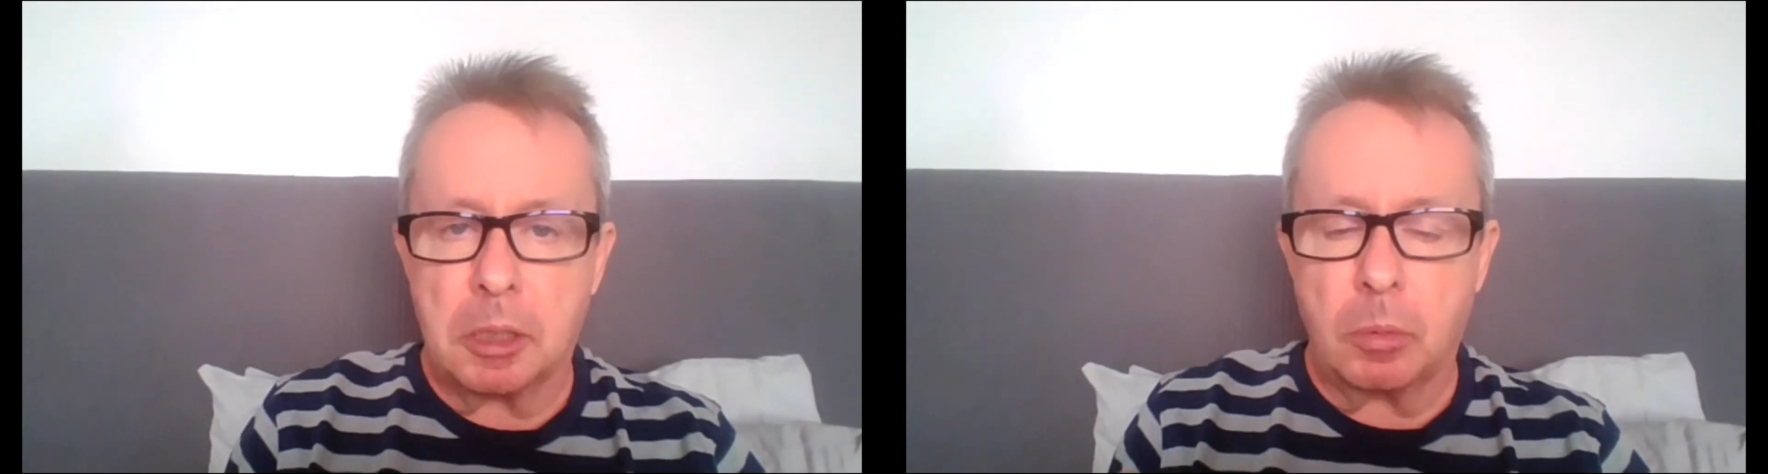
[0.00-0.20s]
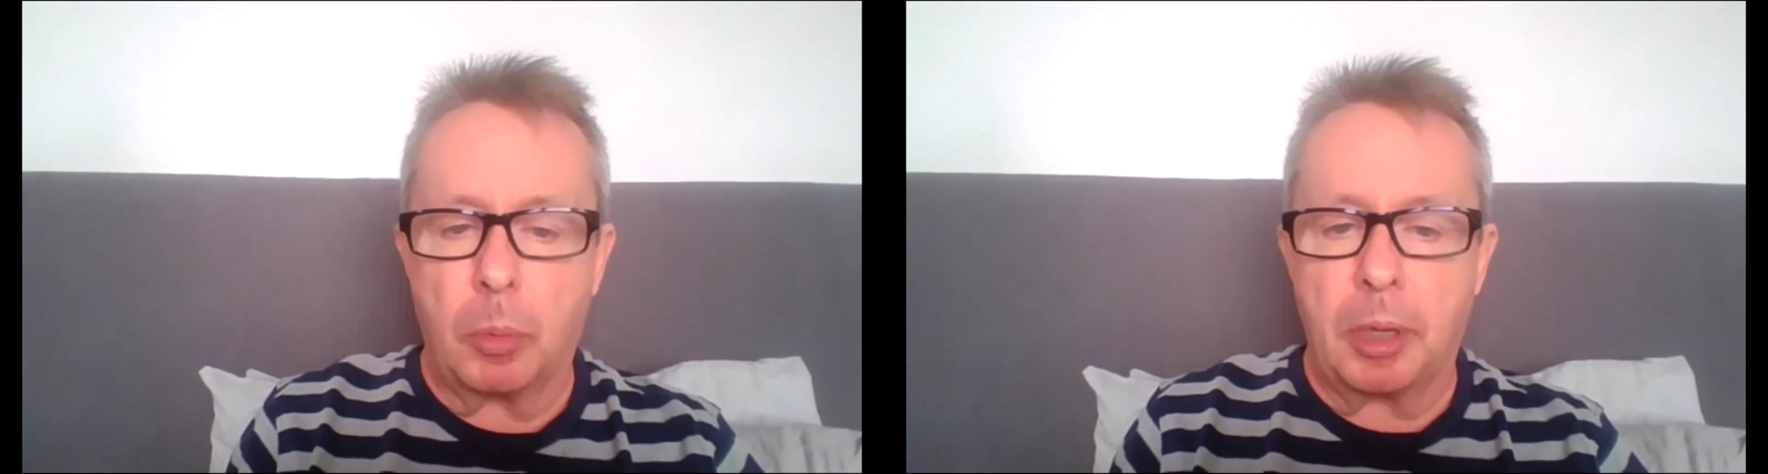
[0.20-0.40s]

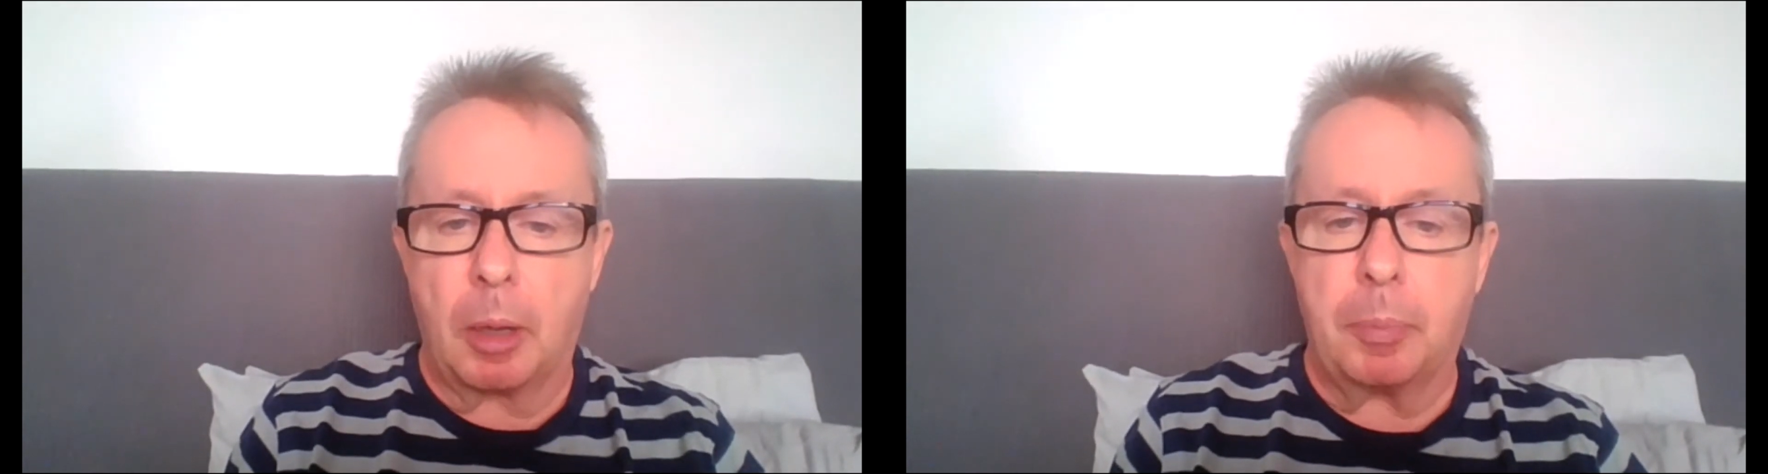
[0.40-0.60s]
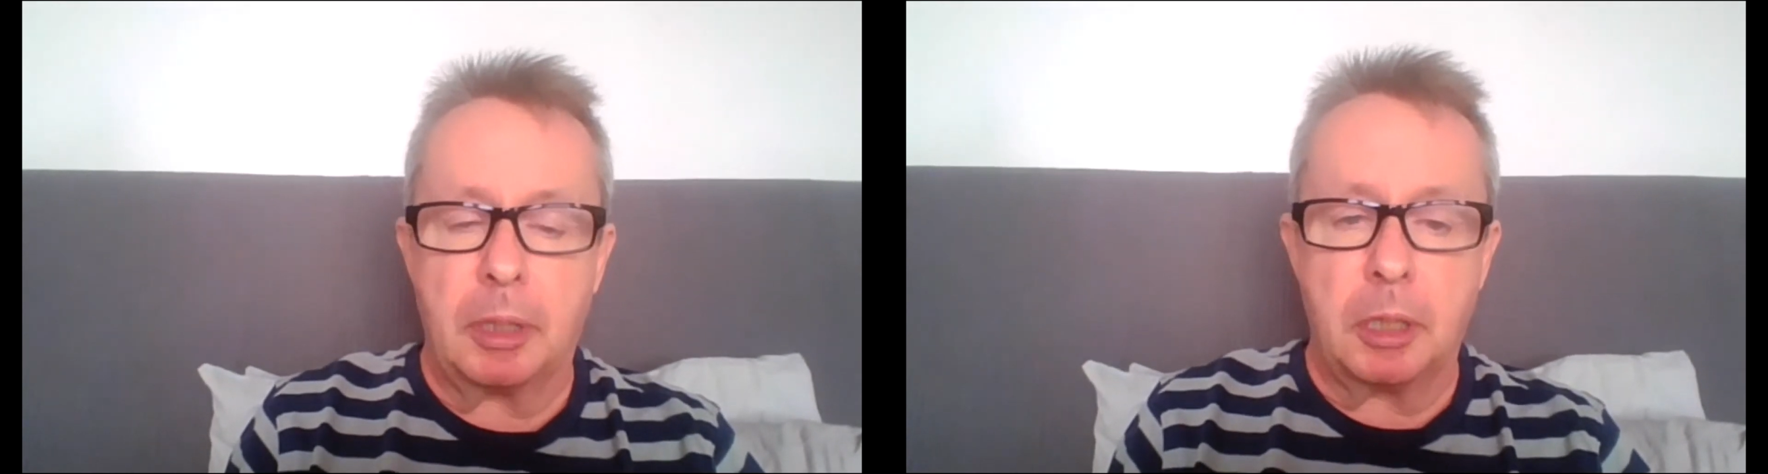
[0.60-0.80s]
So what would
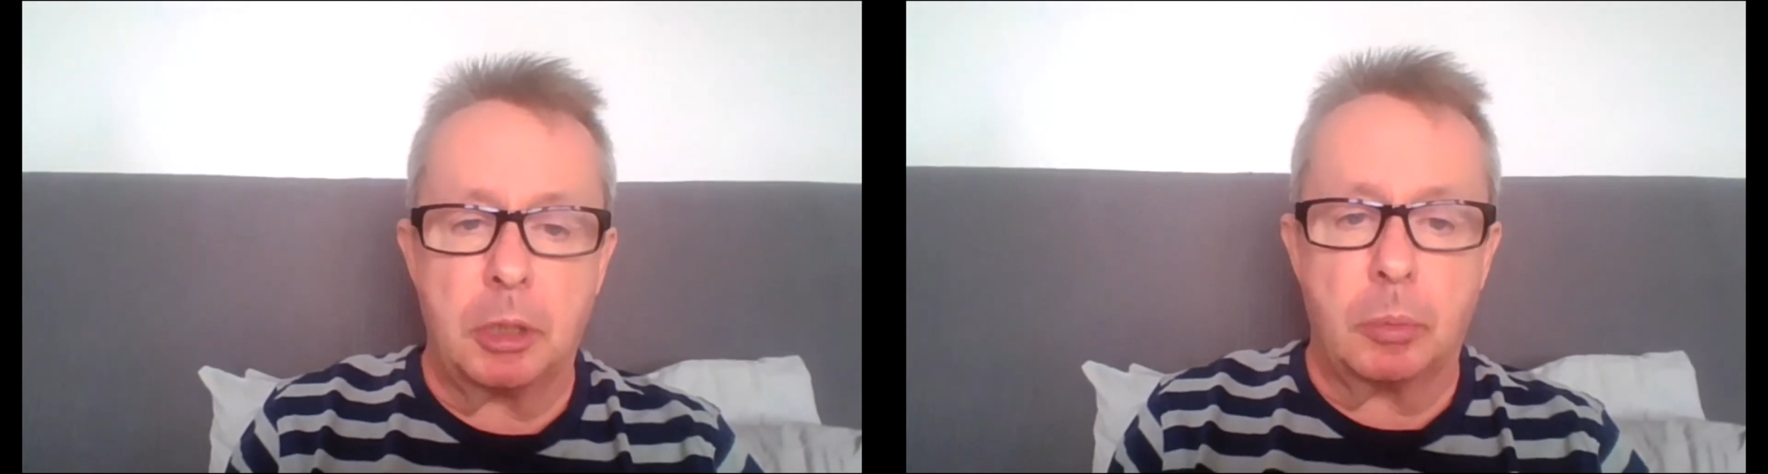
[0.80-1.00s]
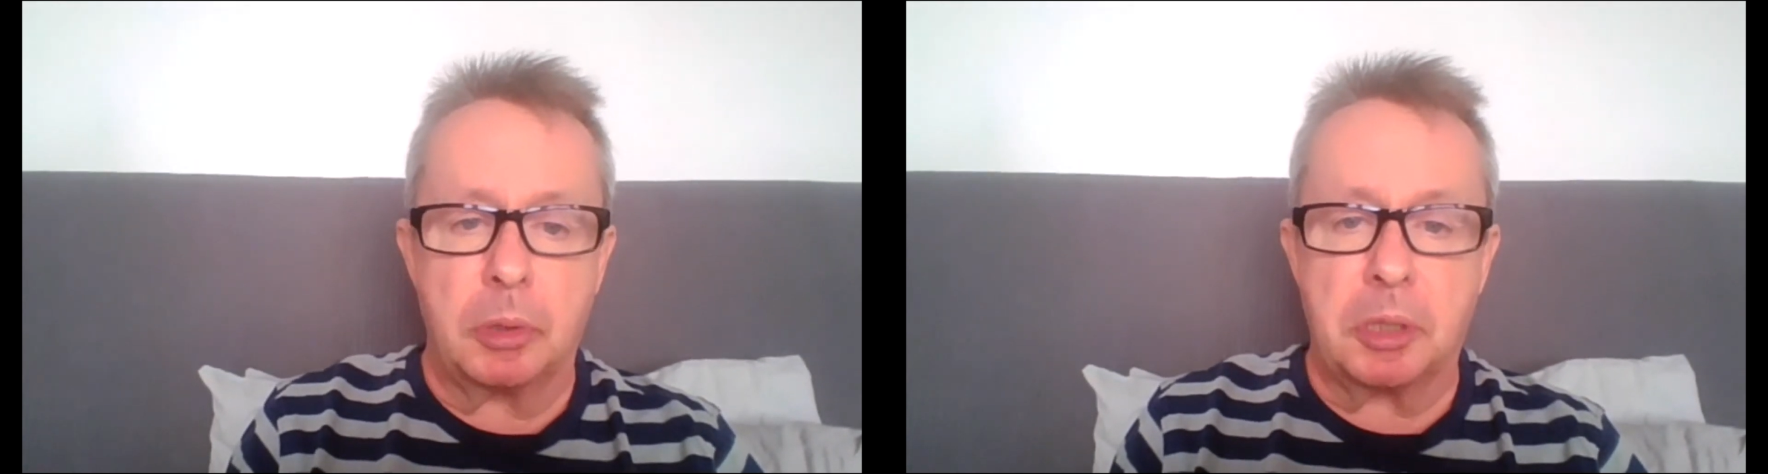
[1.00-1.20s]
happen
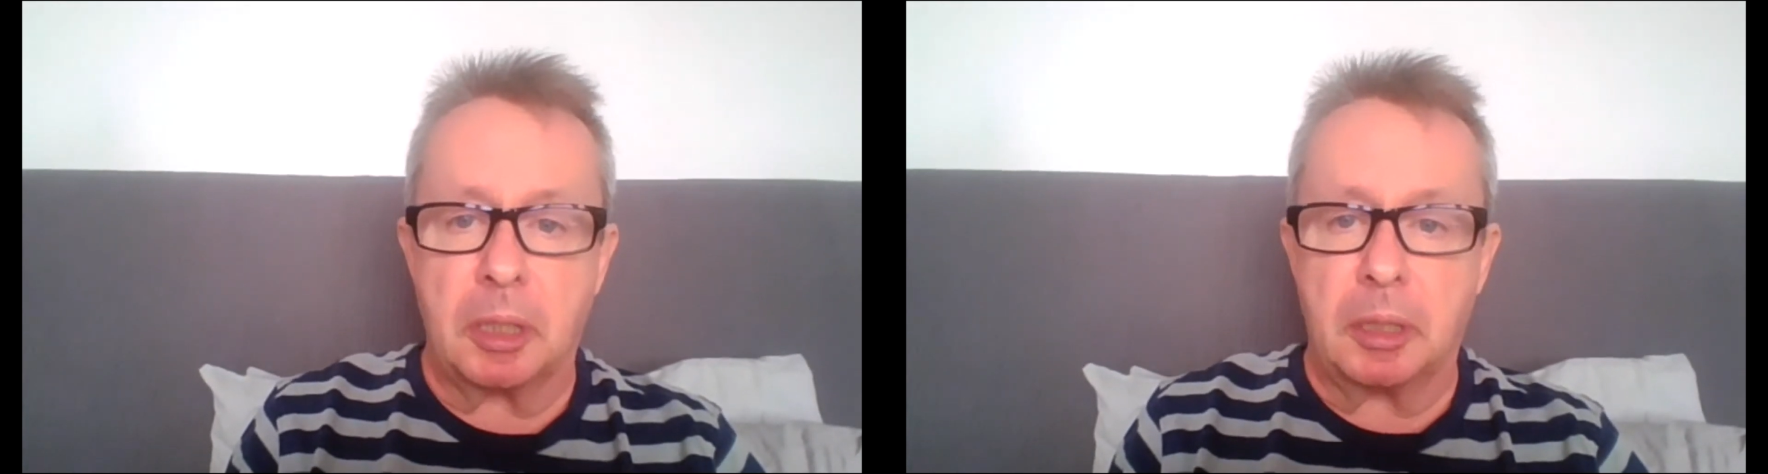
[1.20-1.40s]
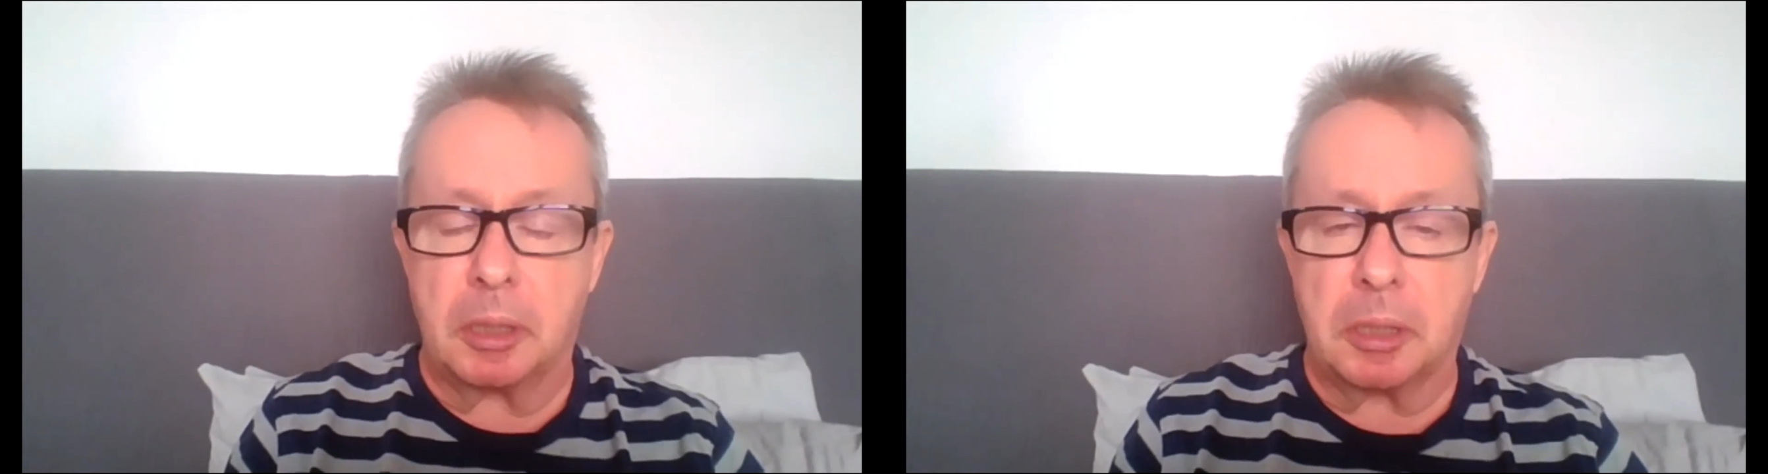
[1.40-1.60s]
is you would see